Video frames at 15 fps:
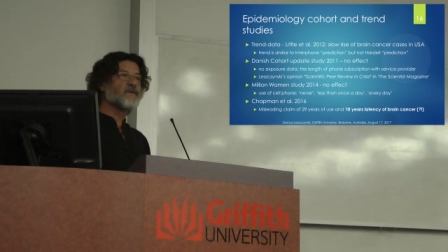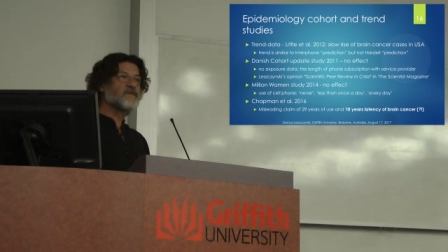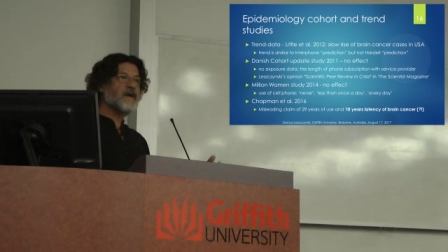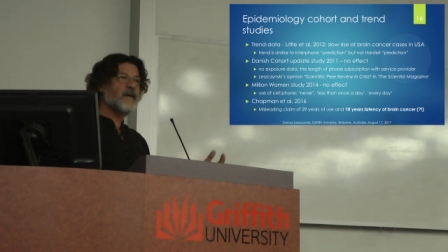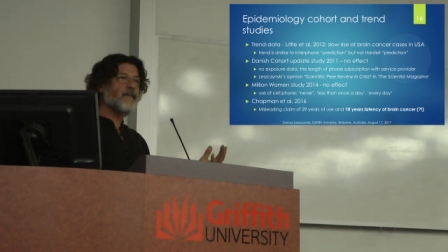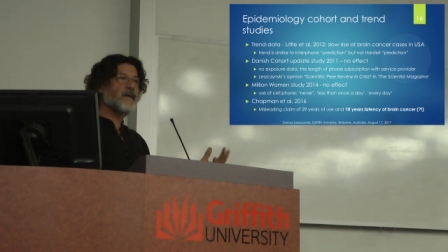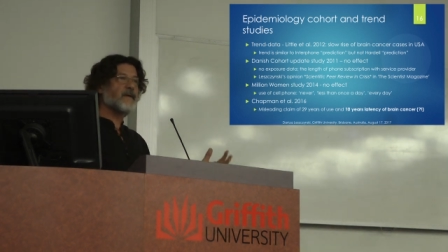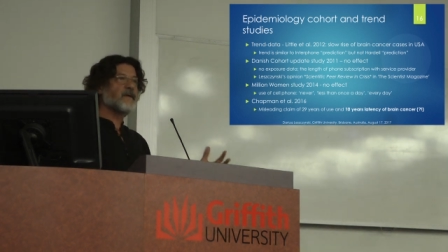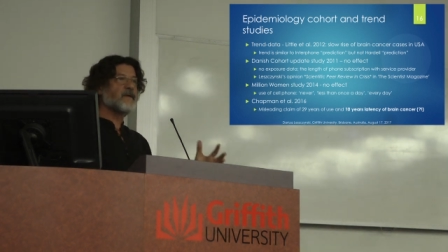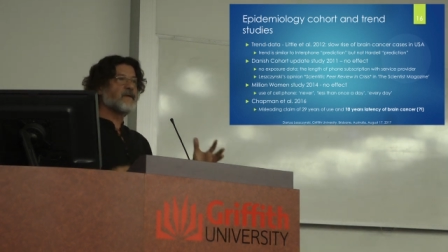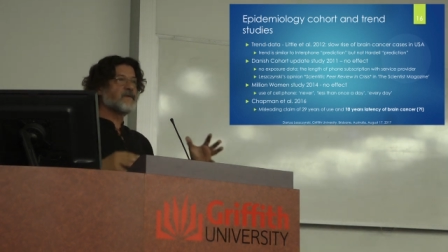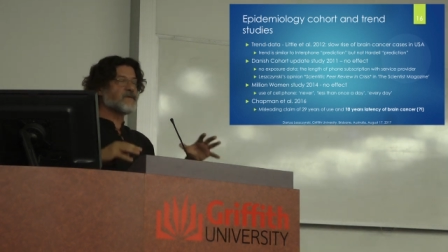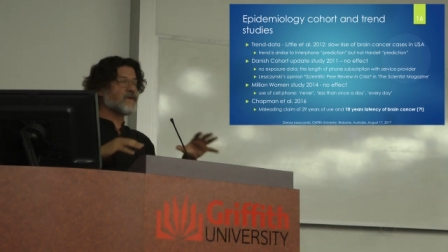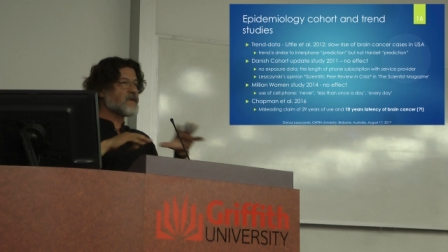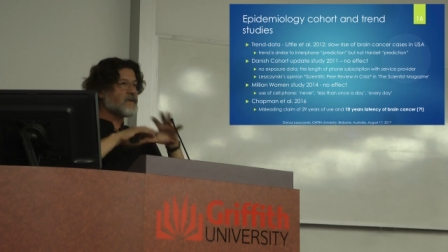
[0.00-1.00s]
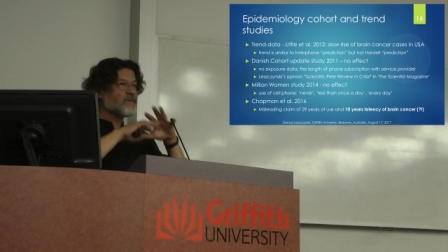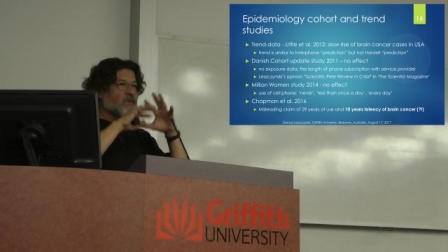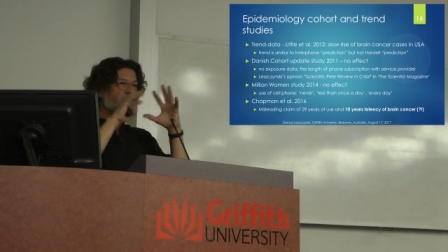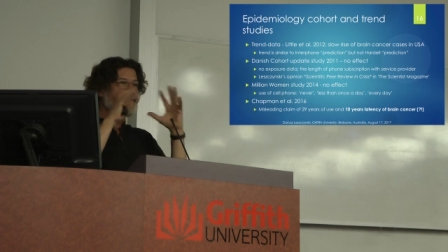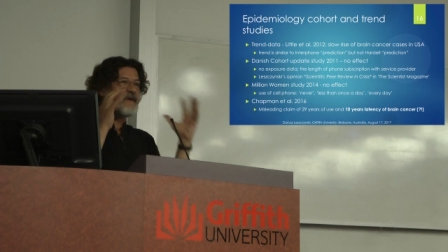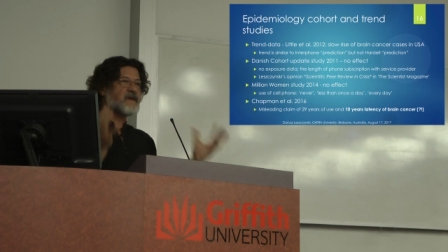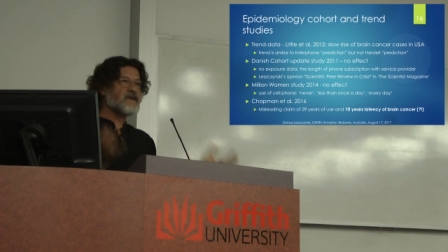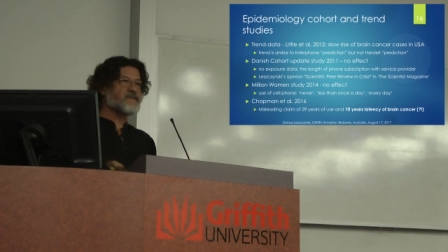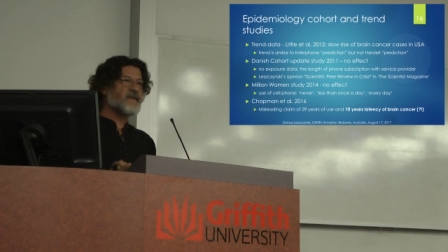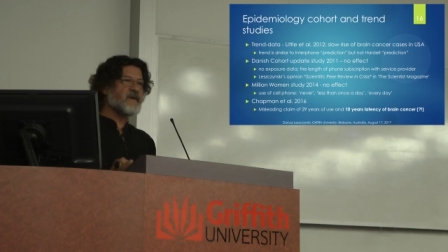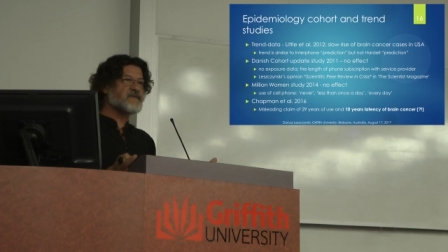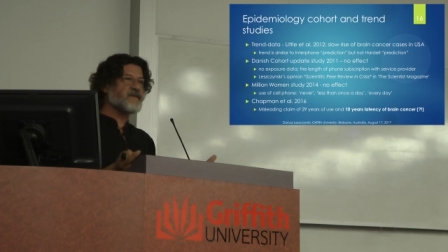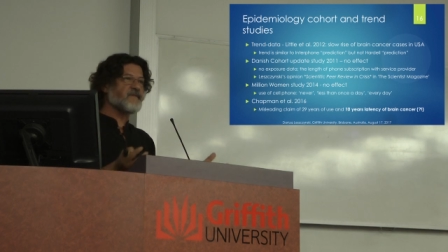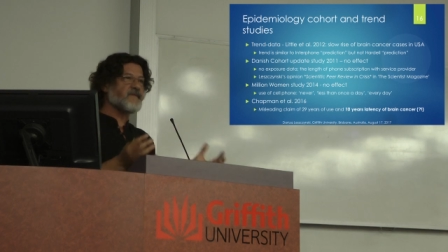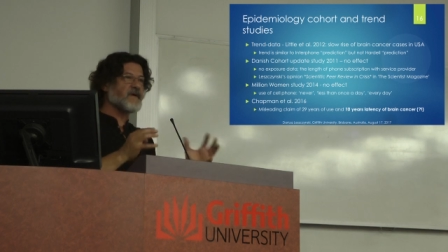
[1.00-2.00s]
So somebody, so that was very
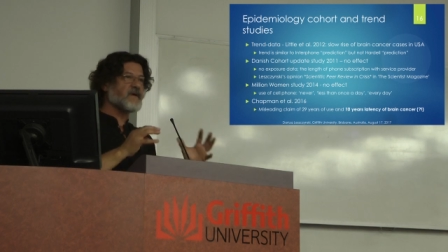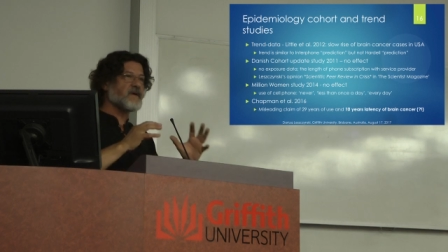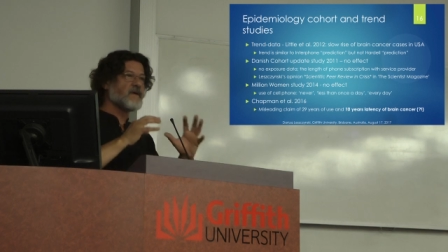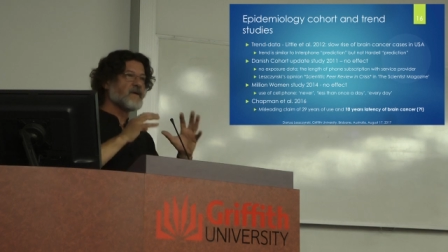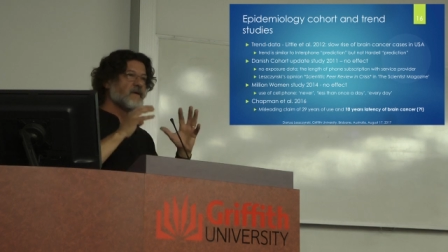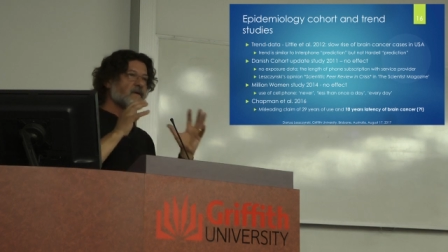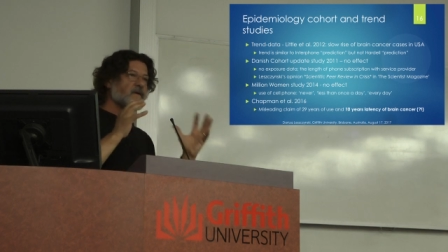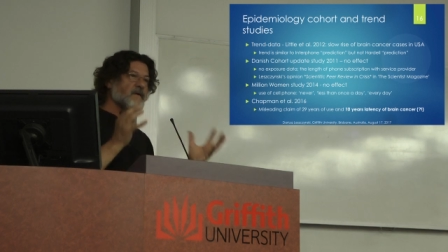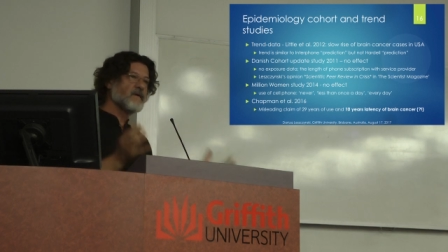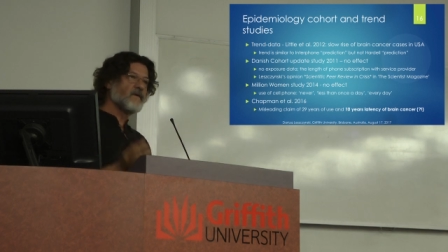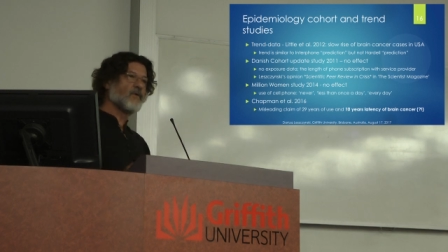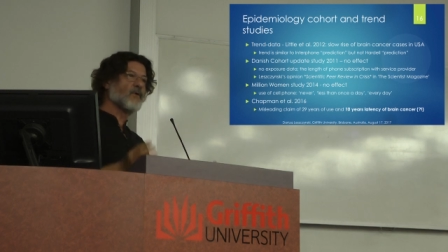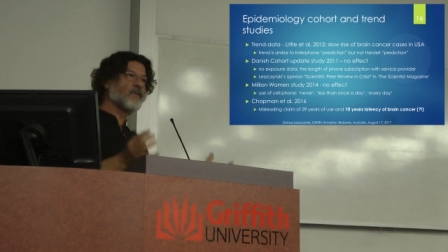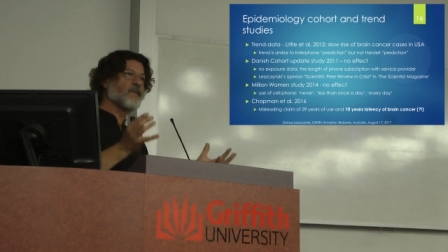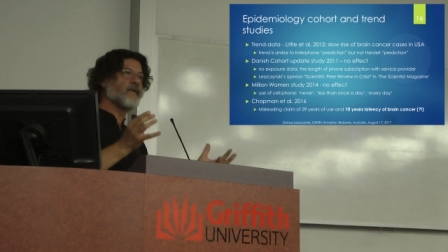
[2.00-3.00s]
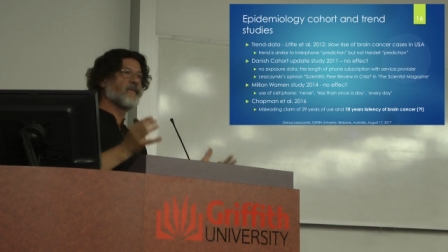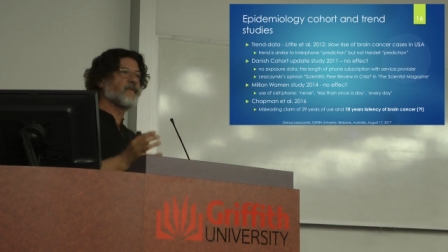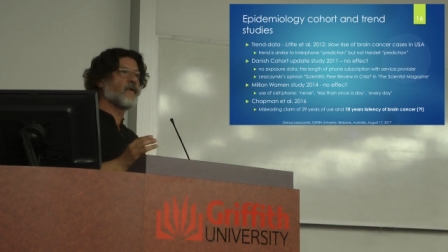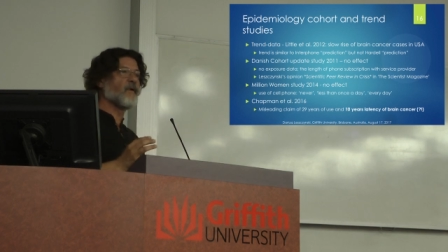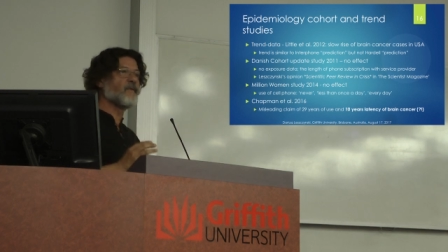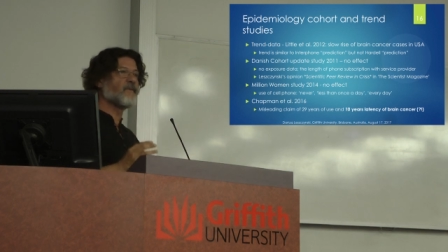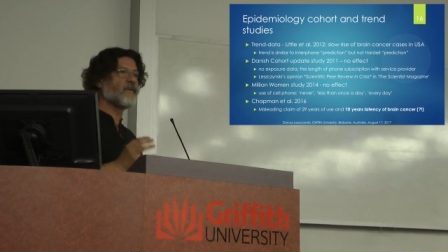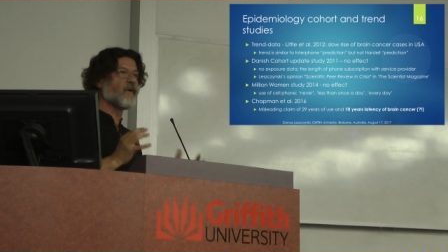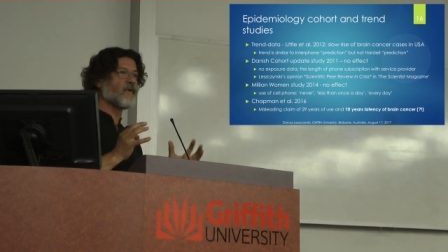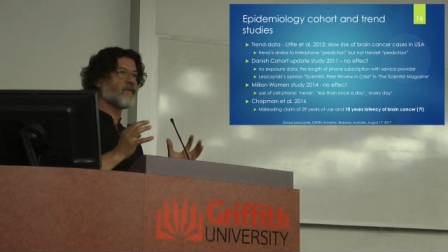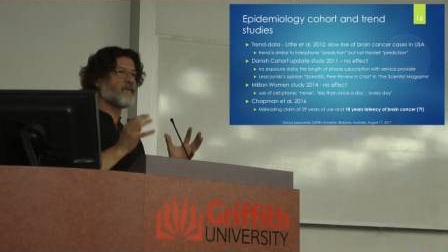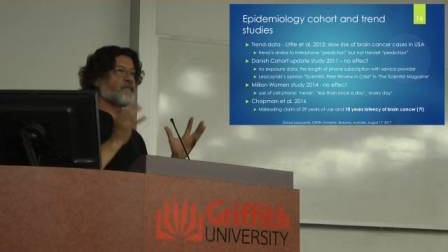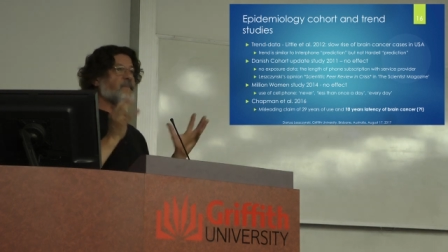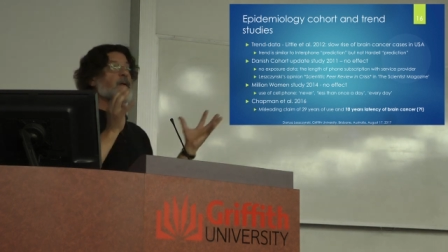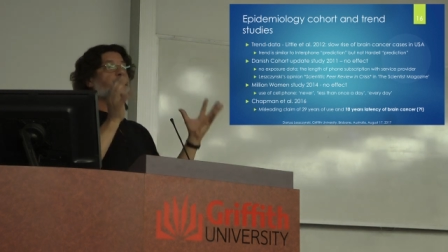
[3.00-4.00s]
specific group of, of,
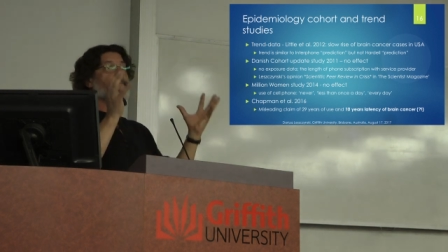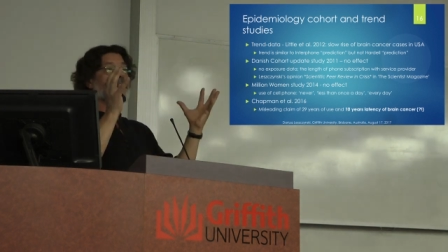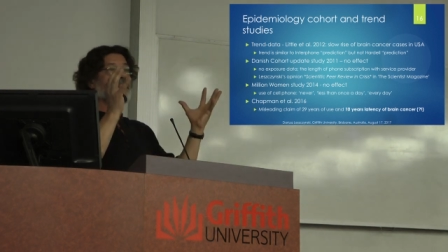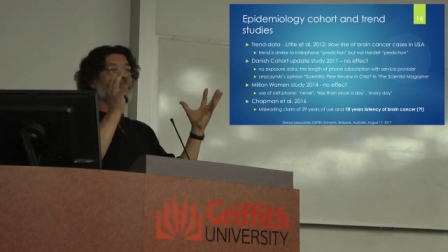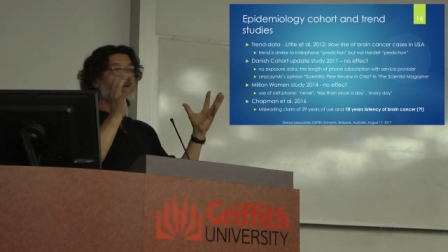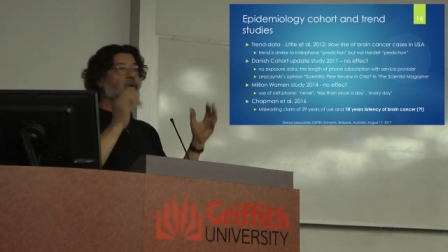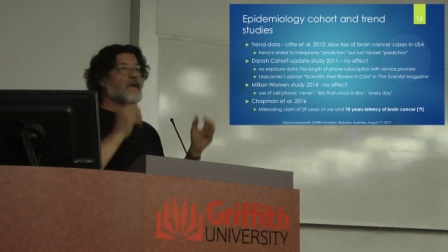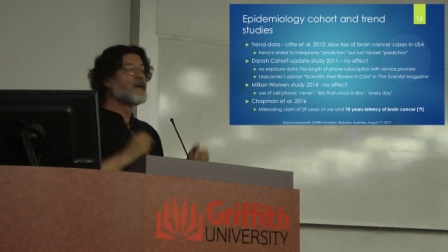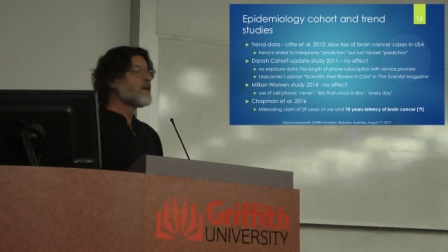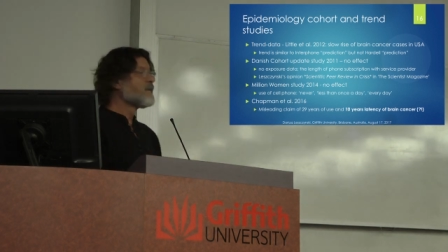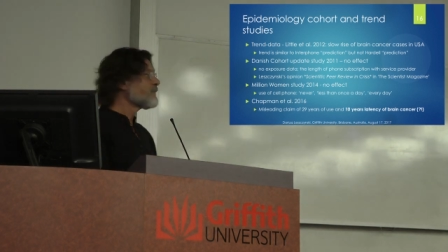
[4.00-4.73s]
of people.